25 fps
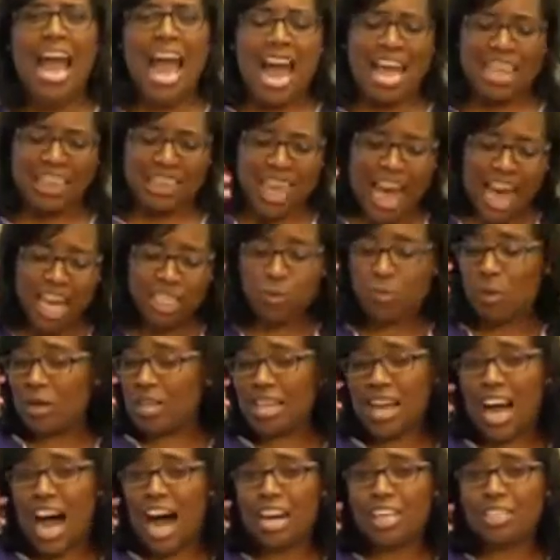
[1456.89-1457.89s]
And that's
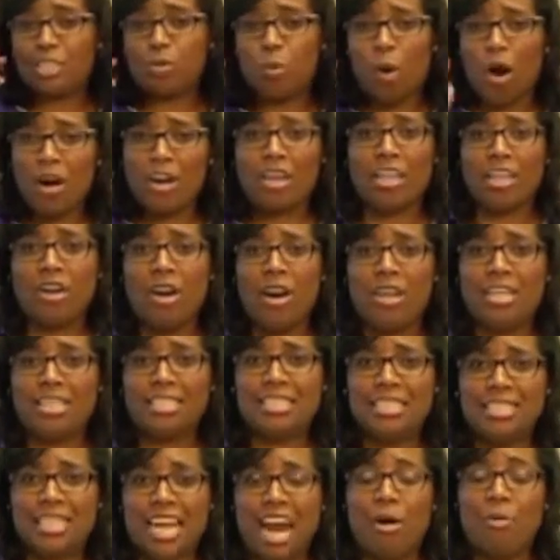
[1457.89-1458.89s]
what God is working on
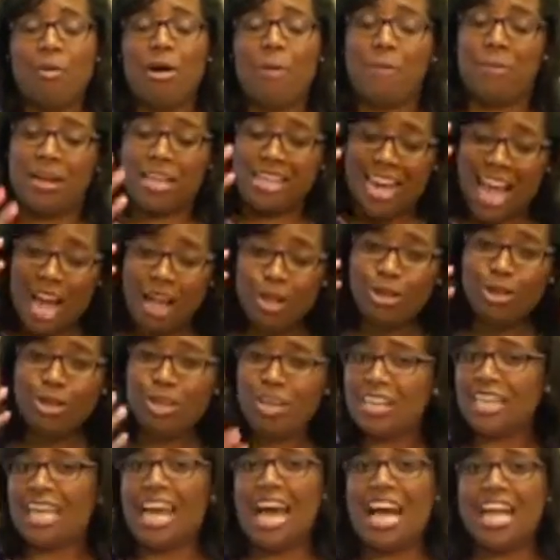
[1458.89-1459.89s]
in Sarah. But now
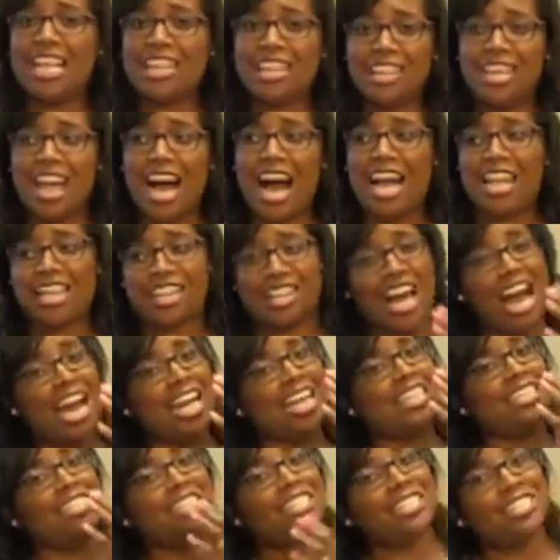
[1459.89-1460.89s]
look at Lot.
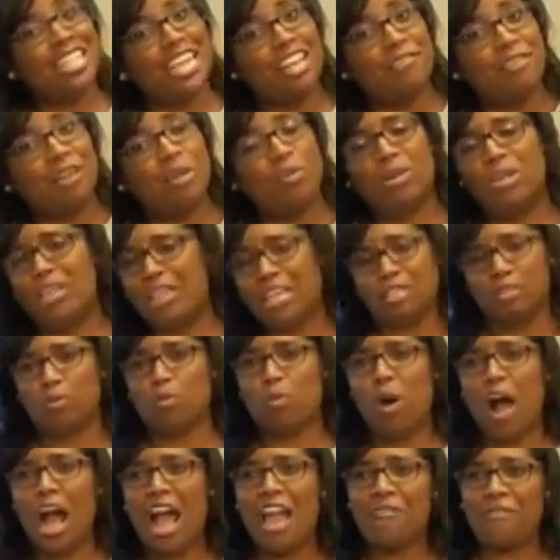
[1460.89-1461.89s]
Lot is living with his
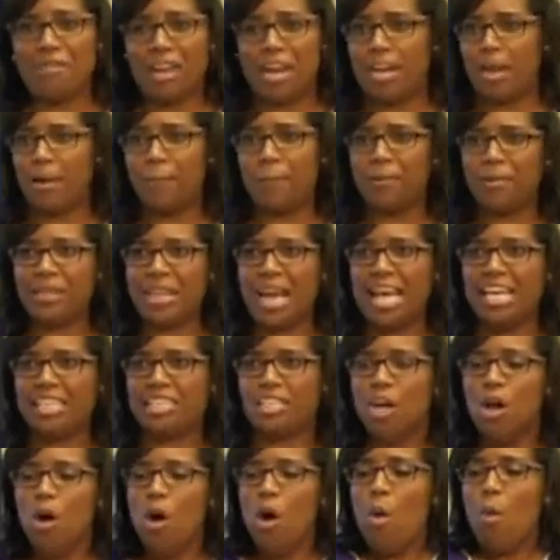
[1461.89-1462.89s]
wife in a
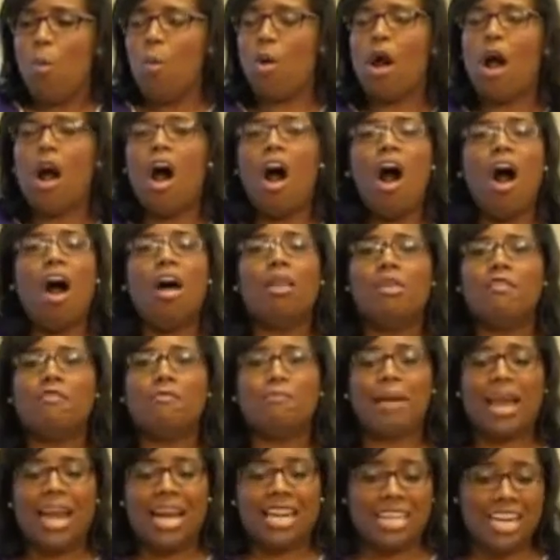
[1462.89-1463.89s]
place where all
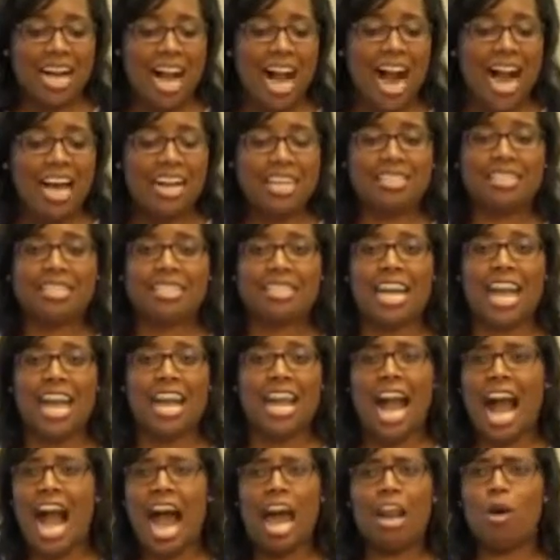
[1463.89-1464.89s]
of mankind is
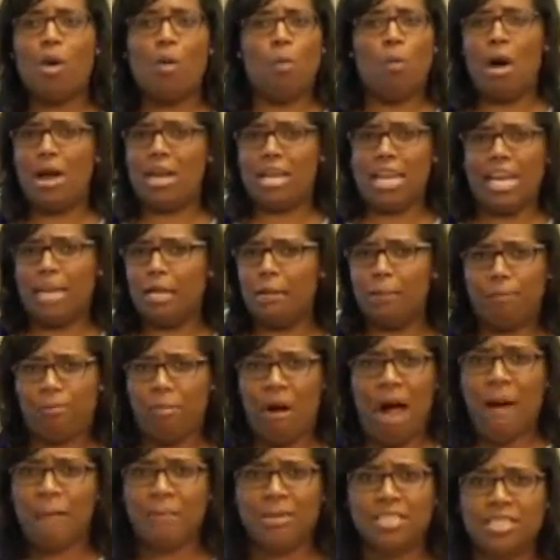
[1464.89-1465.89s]
saying, I don't want any
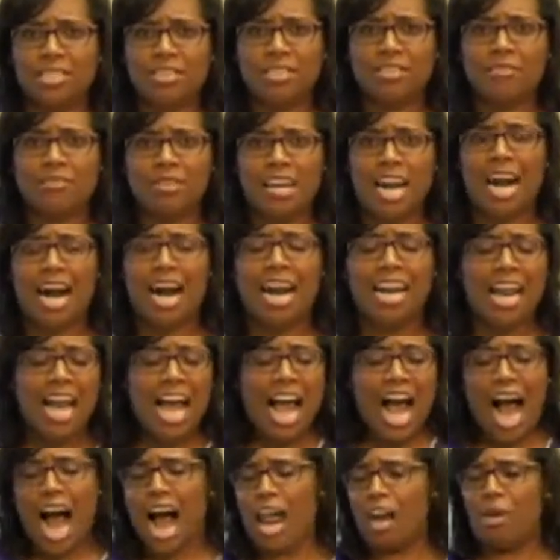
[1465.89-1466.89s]
promises of God.
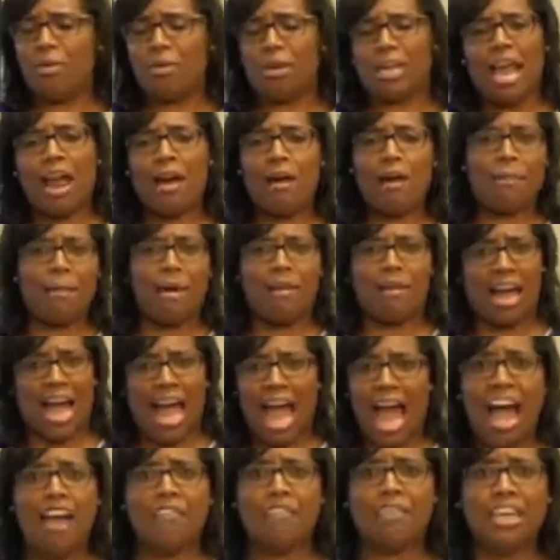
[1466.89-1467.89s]
I don't care about
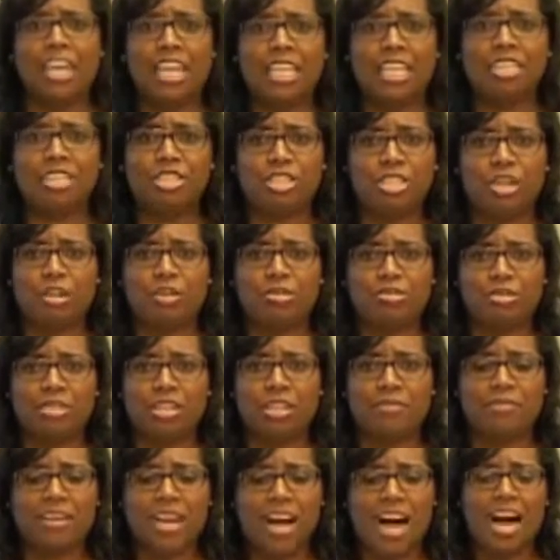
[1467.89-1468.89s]
having any
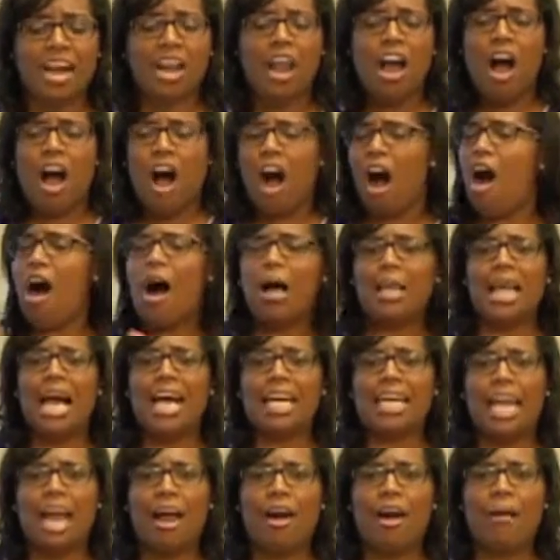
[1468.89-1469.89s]
children of God. All
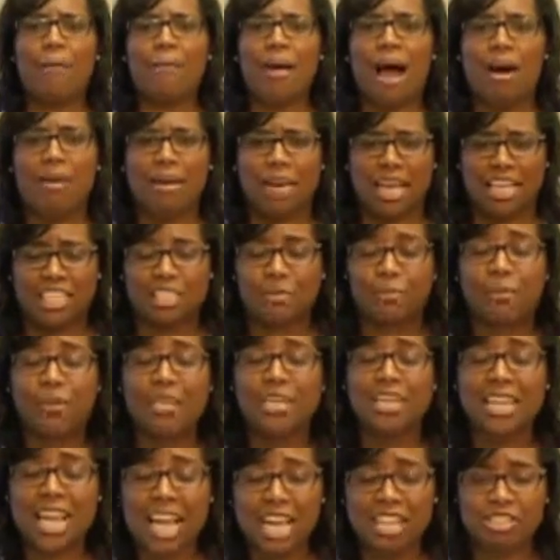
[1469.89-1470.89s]
I care about is
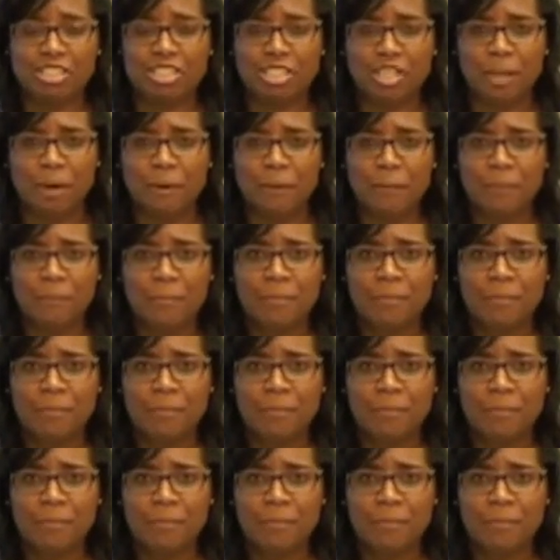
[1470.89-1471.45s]
pleasure.